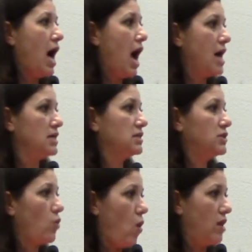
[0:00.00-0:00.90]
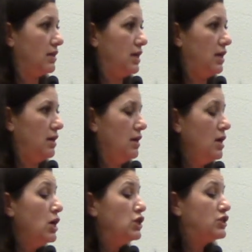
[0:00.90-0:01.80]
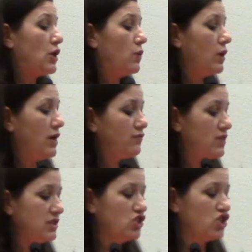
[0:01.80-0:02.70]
highest quality. So if this